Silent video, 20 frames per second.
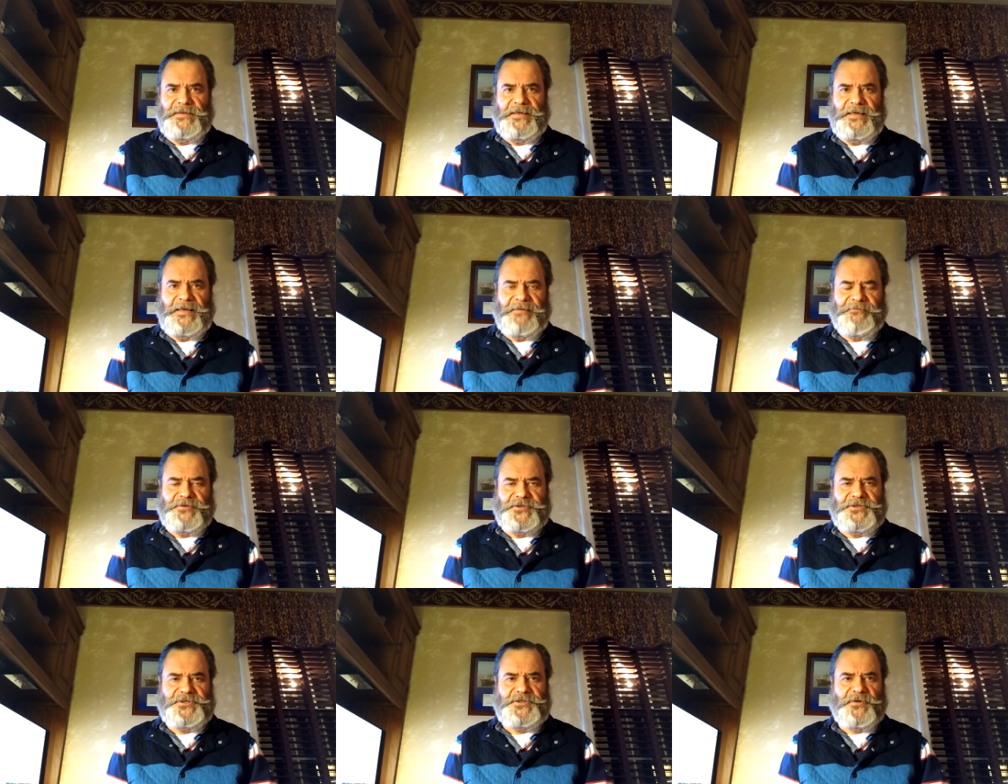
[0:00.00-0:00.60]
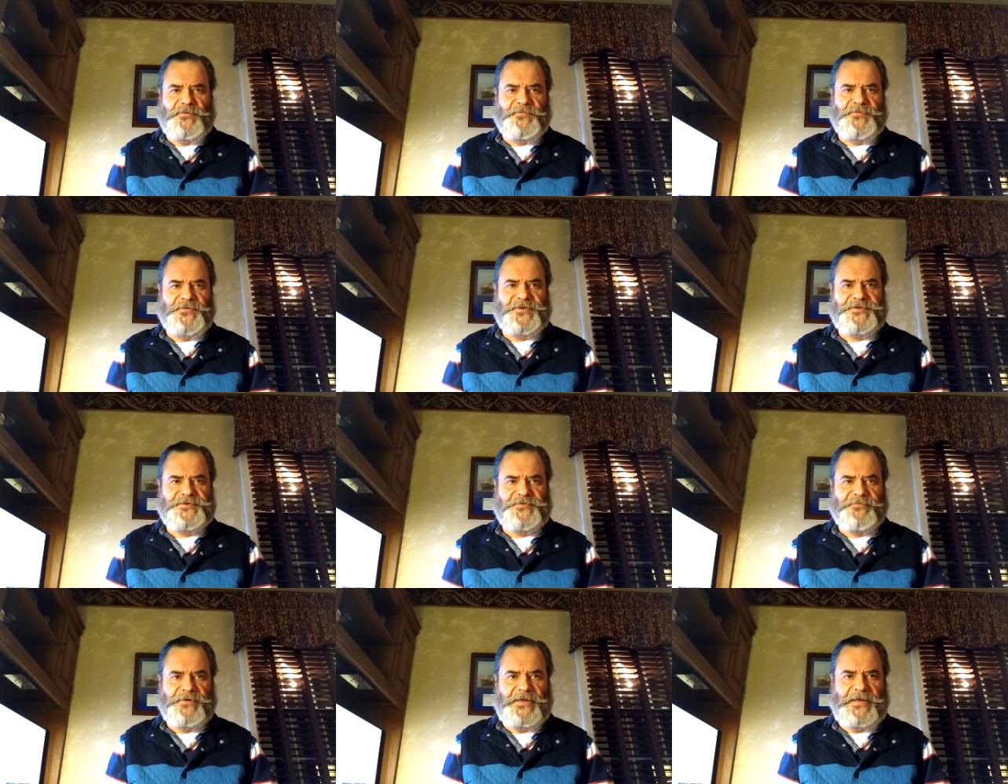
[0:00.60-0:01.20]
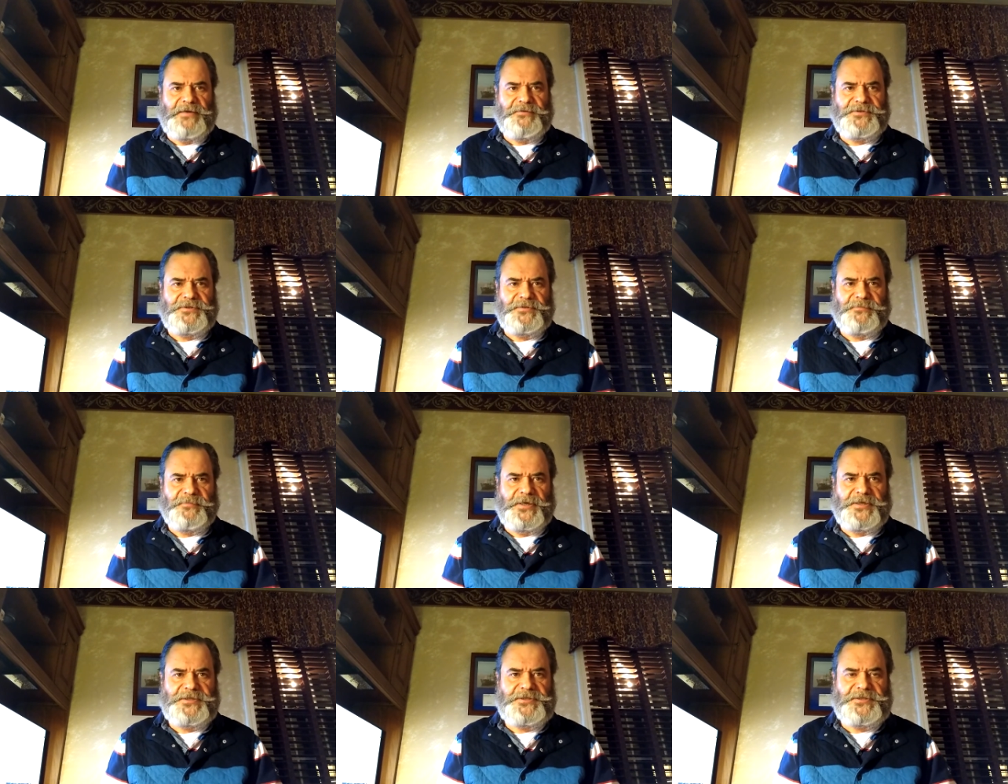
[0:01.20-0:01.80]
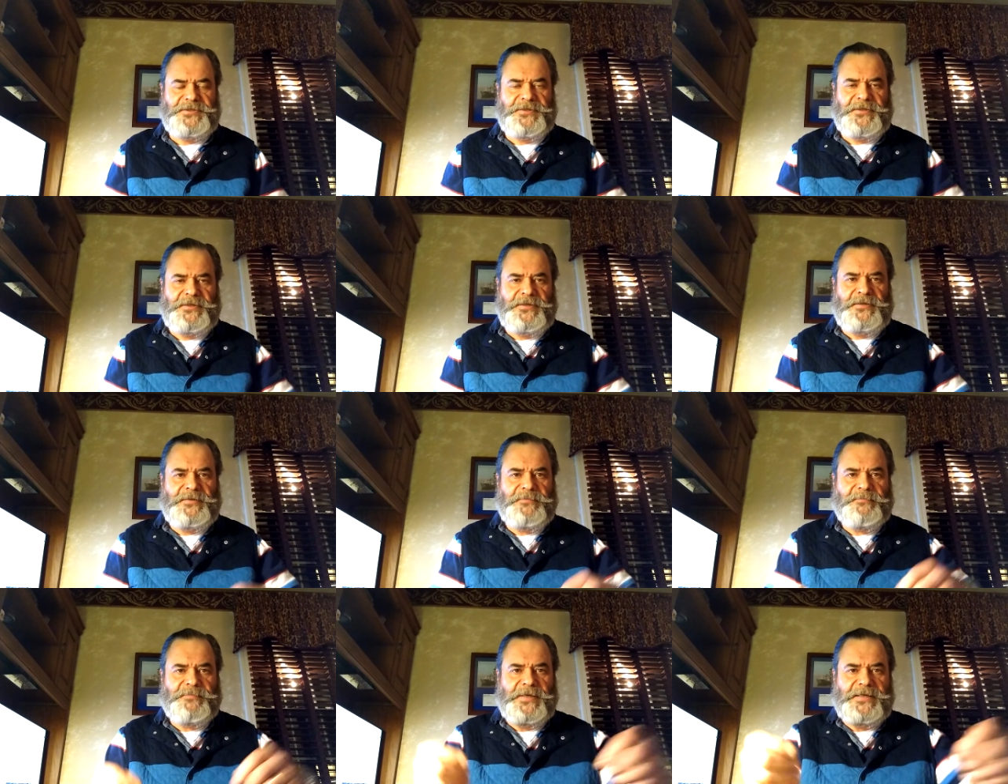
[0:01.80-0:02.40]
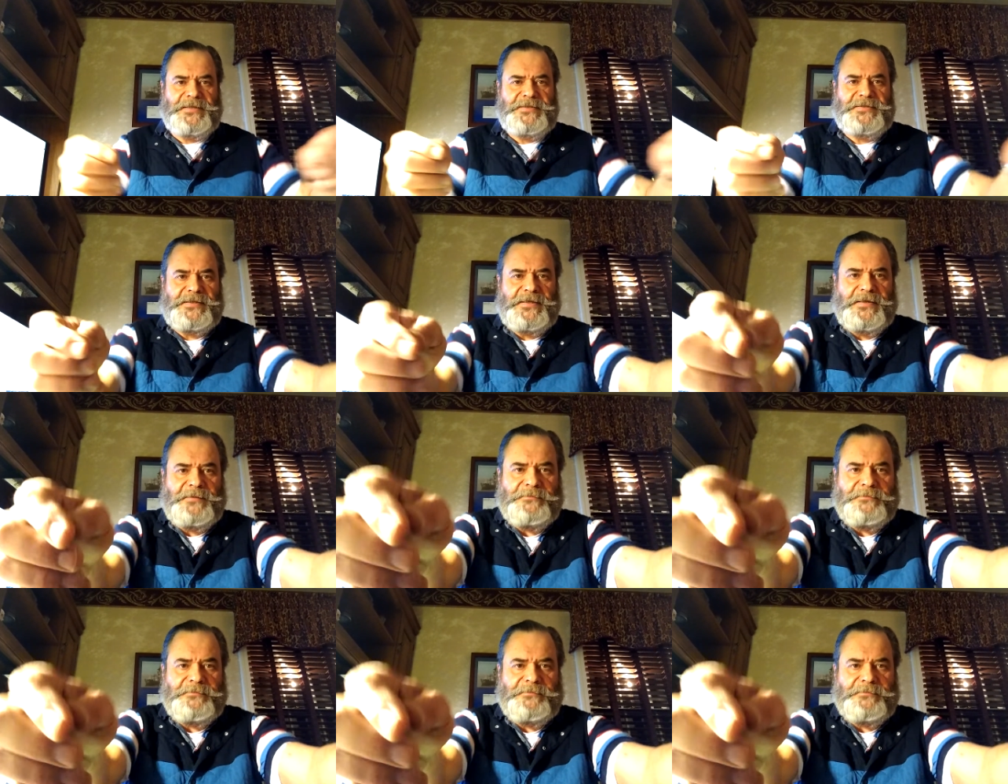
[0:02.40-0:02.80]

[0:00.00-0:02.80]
Haven't shown this around too much, but